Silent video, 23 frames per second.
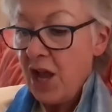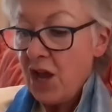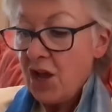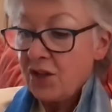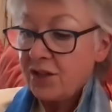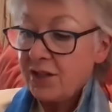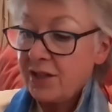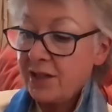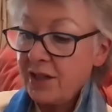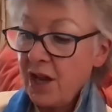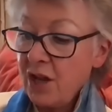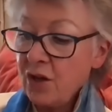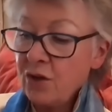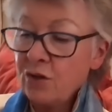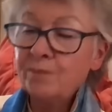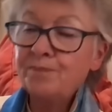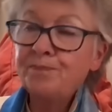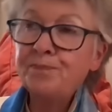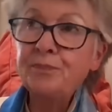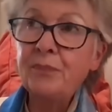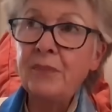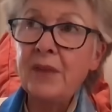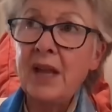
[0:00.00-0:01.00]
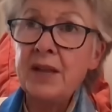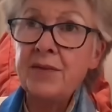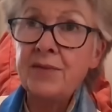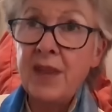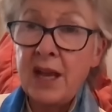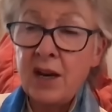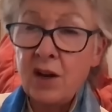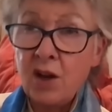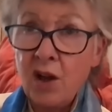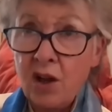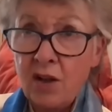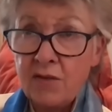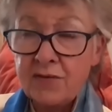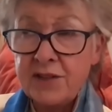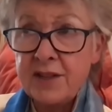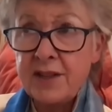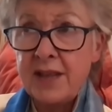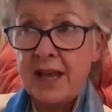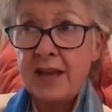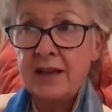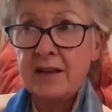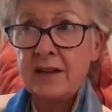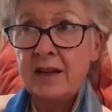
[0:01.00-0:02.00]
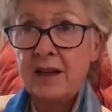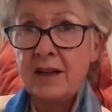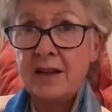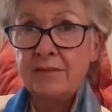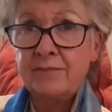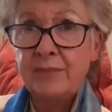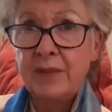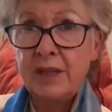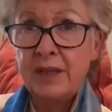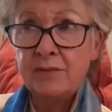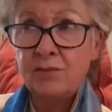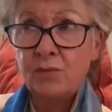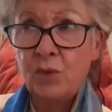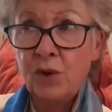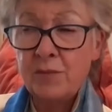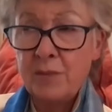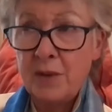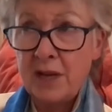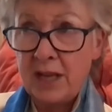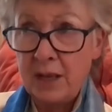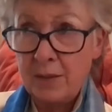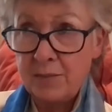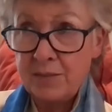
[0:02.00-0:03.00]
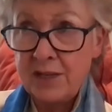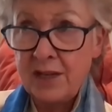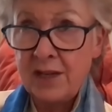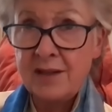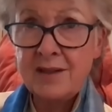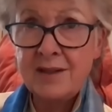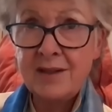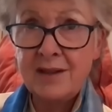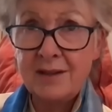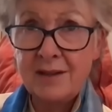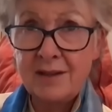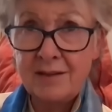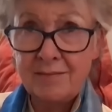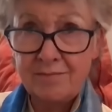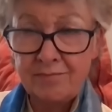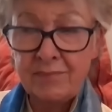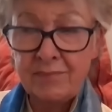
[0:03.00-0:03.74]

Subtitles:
So, and then after that, in one of my updates, I